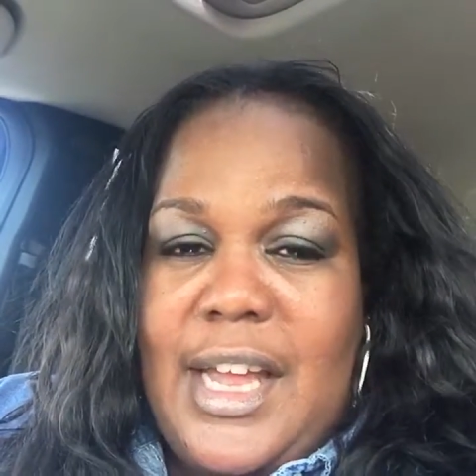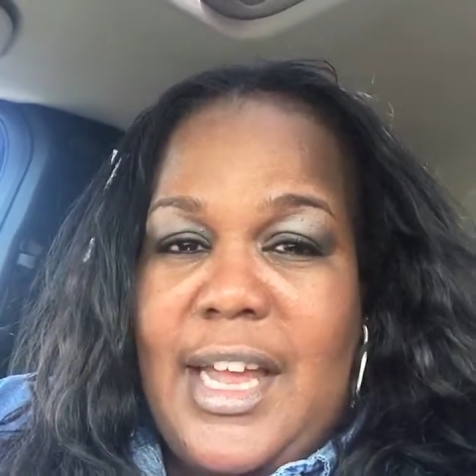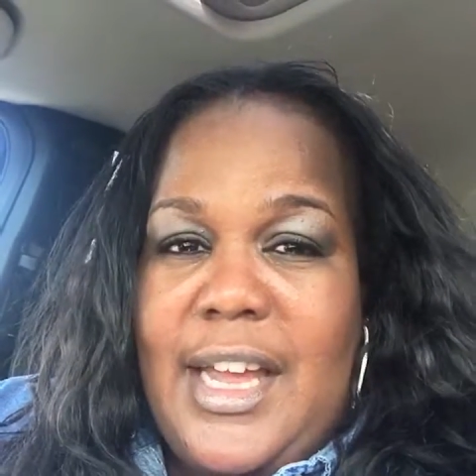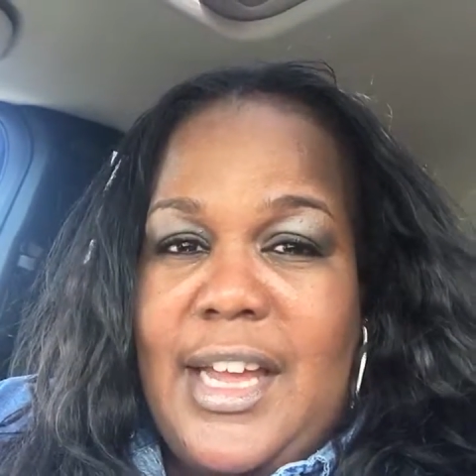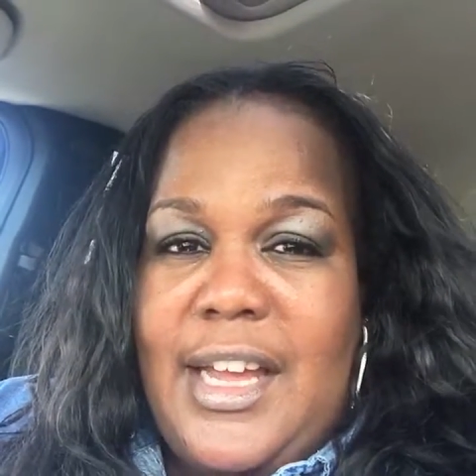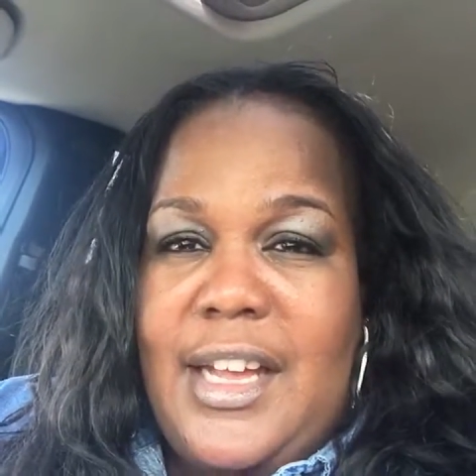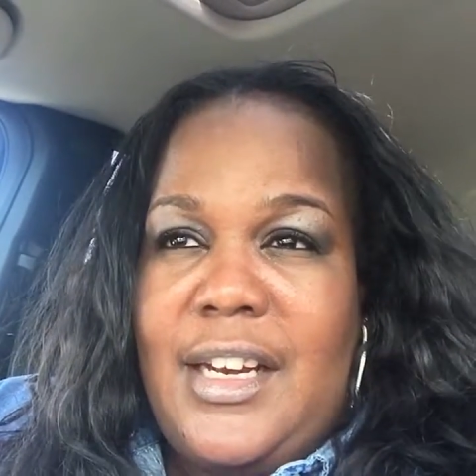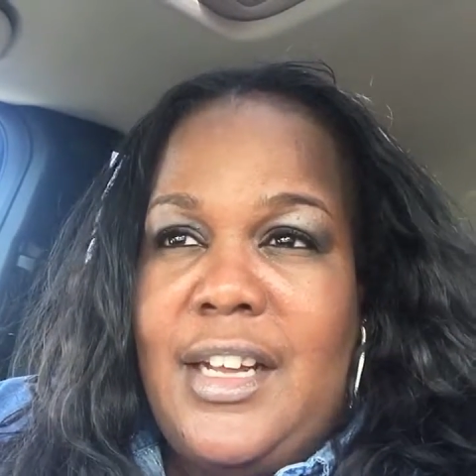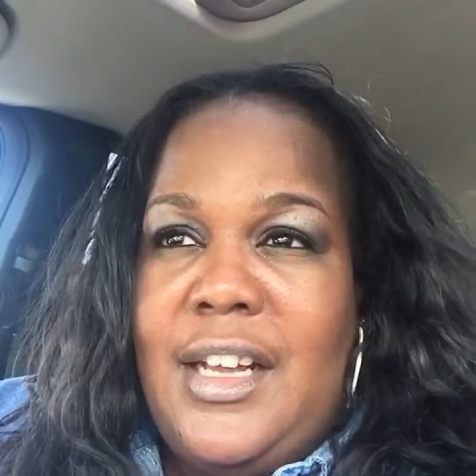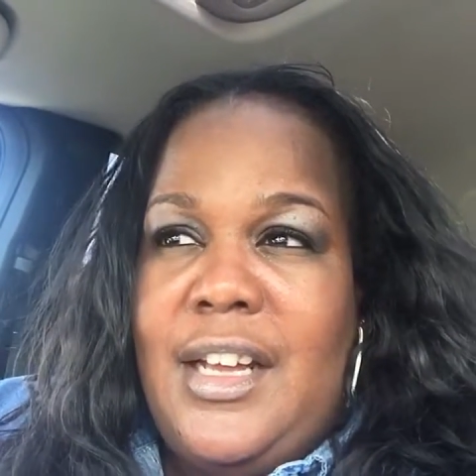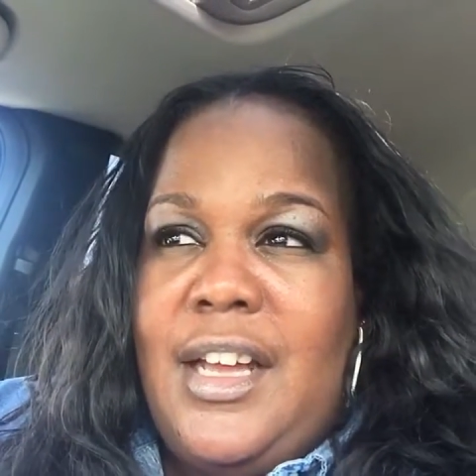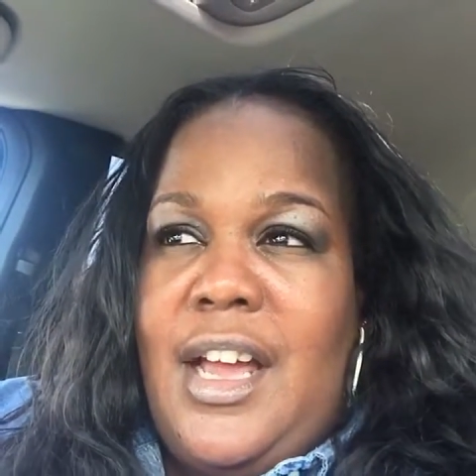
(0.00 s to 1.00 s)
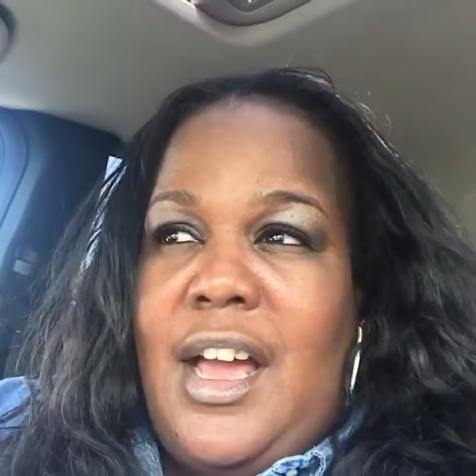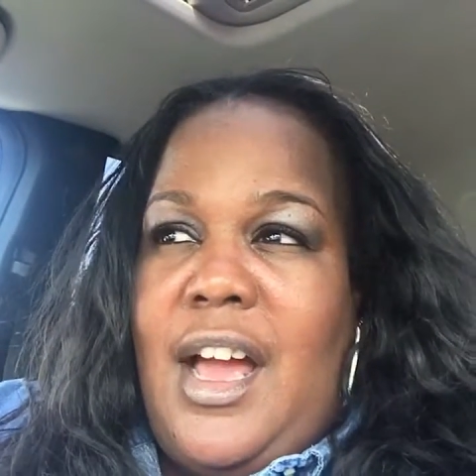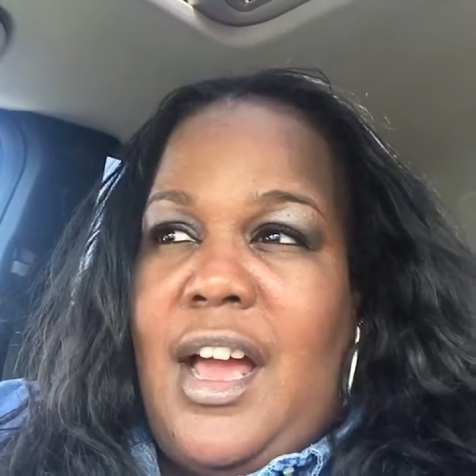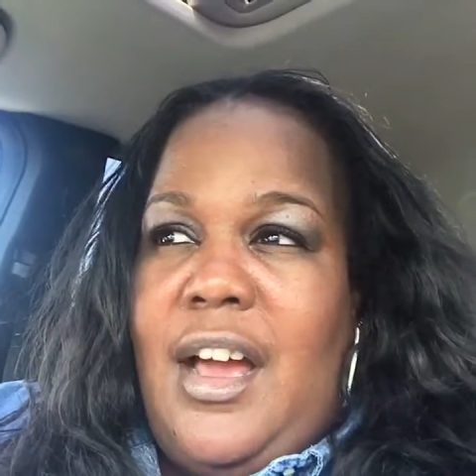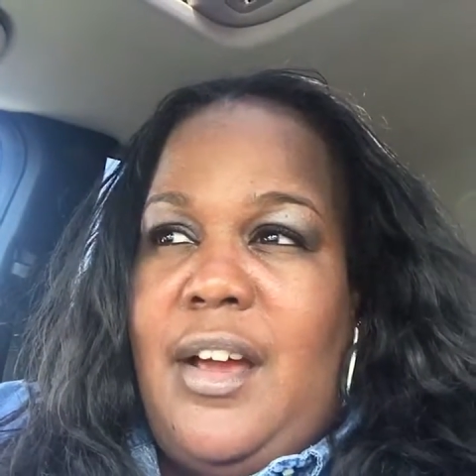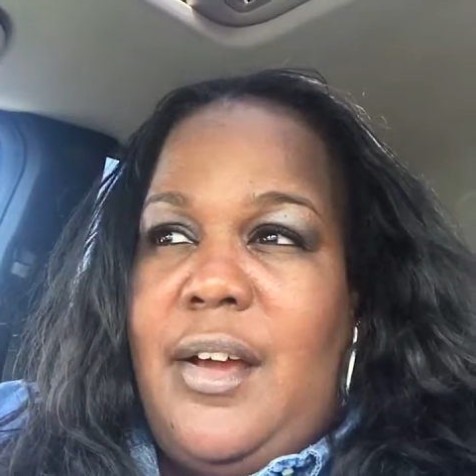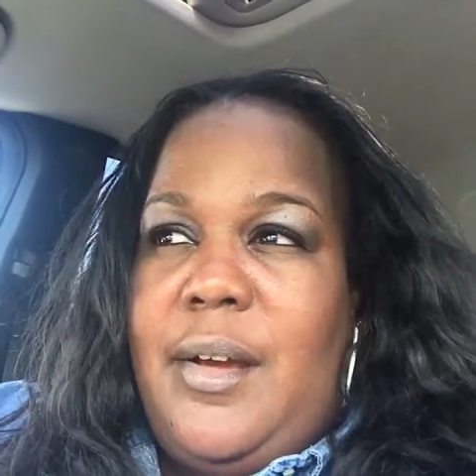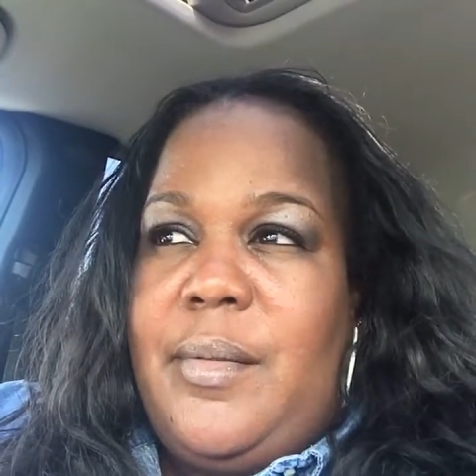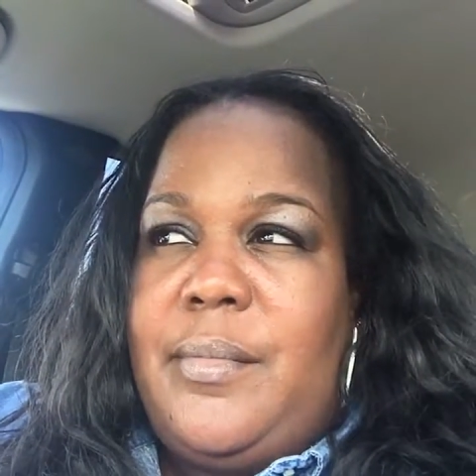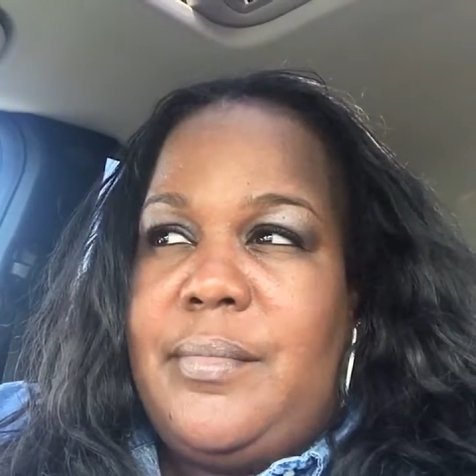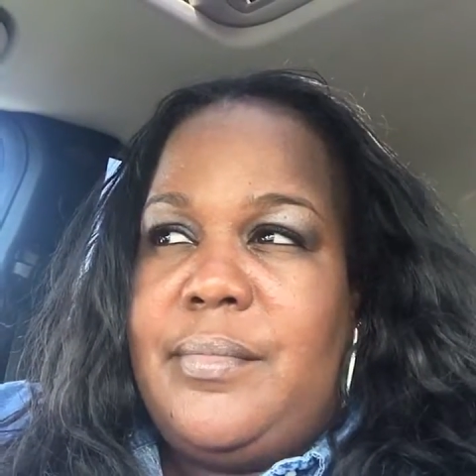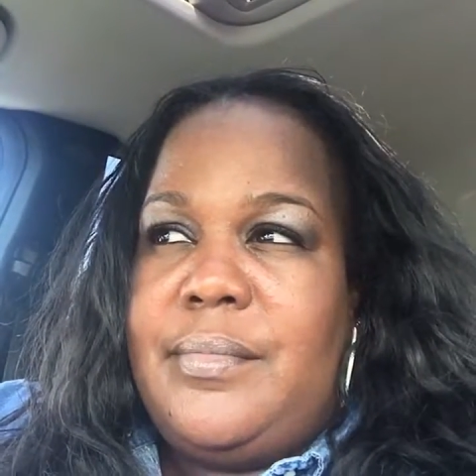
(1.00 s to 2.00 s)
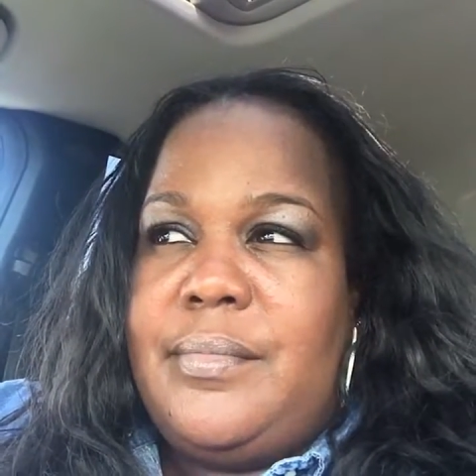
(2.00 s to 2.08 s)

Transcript: and um,